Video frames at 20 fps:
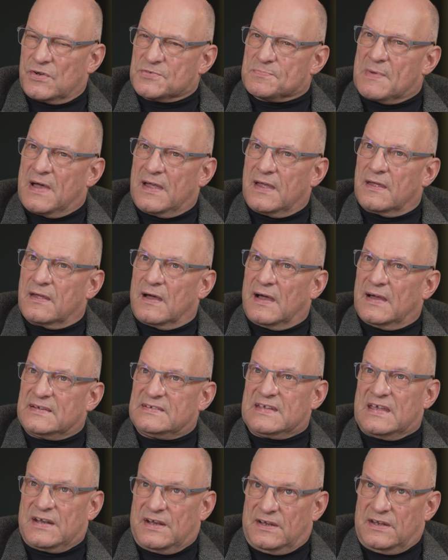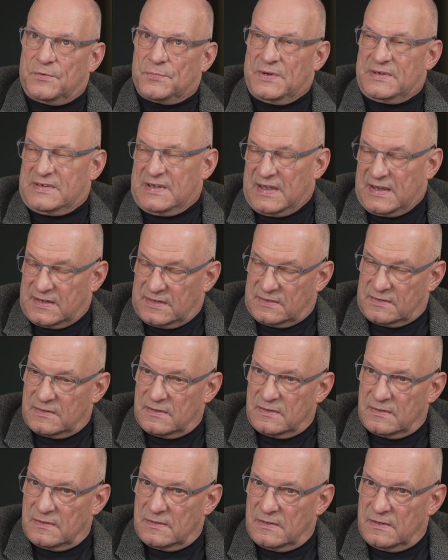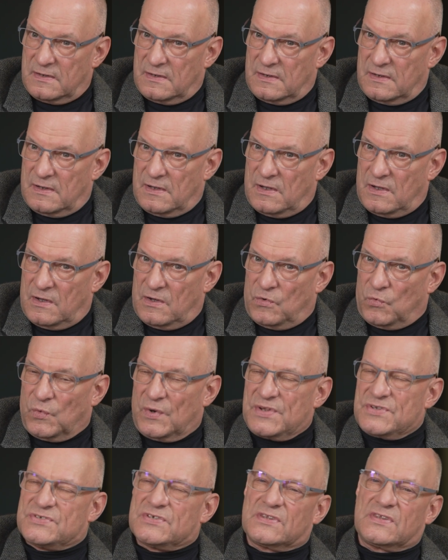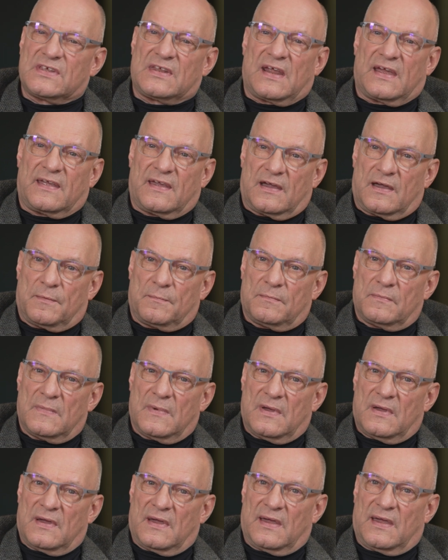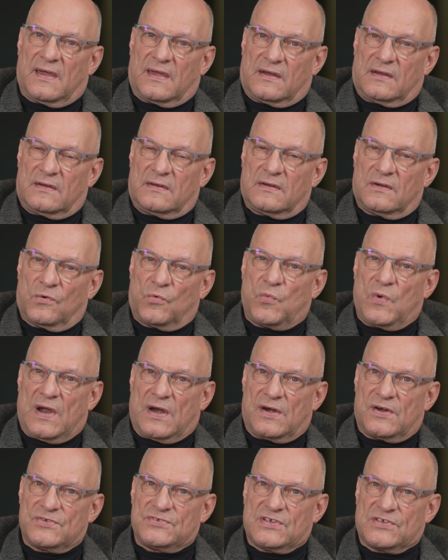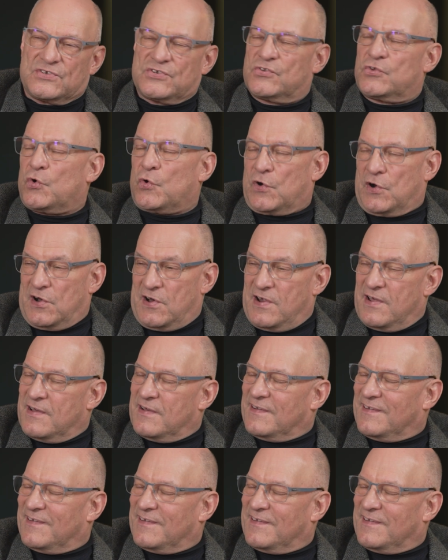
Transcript: my identity retained? What is it that I am, and where is it stored?